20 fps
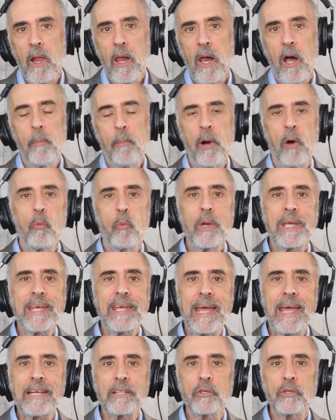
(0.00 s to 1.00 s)
about we
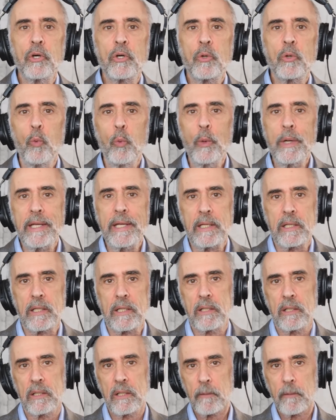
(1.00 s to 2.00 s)
can't look
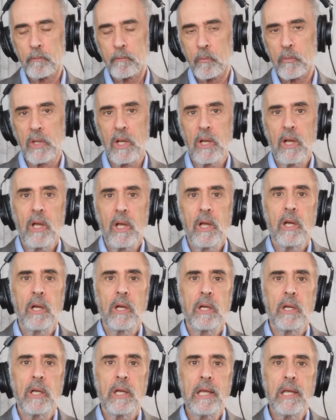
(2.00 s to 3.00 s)
weak,
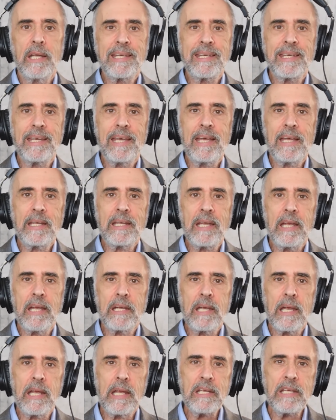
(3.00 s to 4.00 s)
it
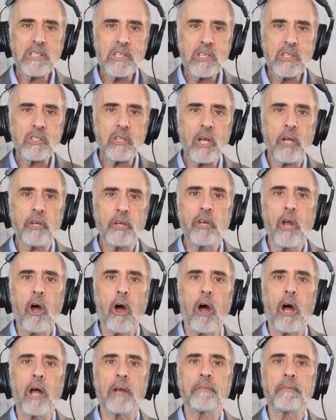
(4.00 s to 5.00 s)
isn't a
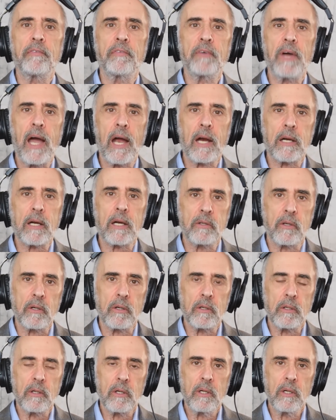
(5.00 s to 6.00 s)
non-factor.
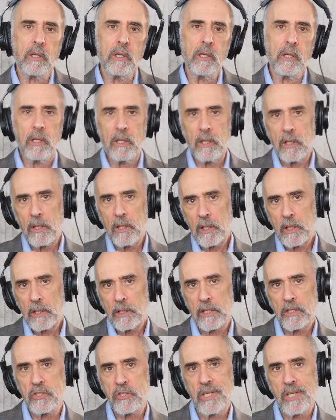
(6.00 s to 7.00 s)
It
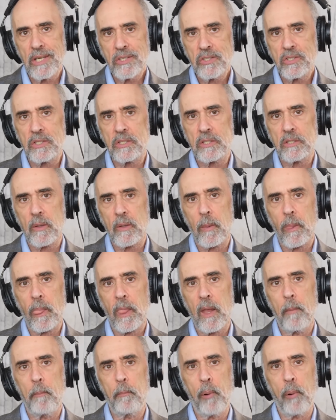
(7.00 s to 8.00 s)
exists
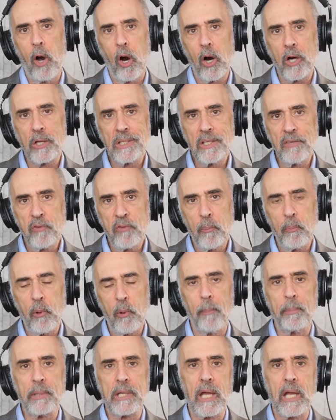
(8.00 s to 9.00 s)
partly for
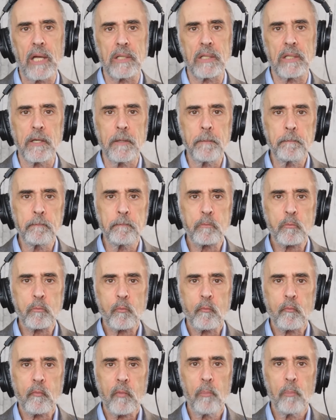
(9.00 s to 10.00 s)
propaganda,
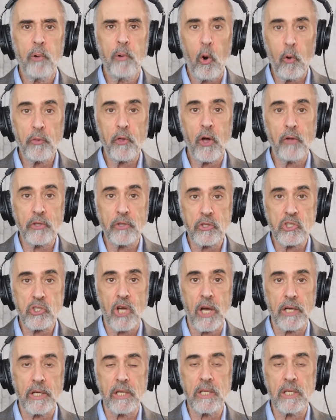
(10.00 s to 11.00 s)
both on the
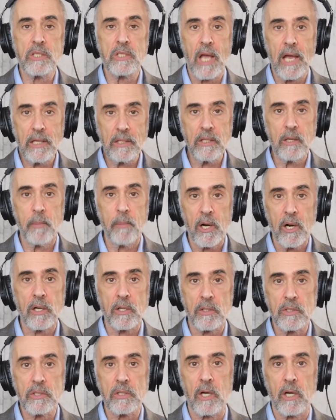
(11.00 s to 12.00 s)
Chinese and the
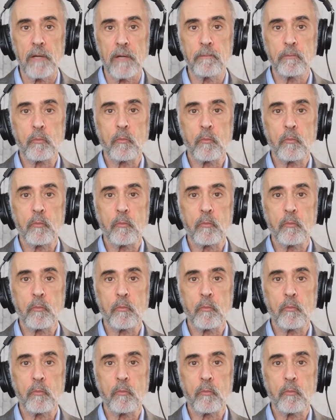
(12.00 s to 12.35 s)
American side,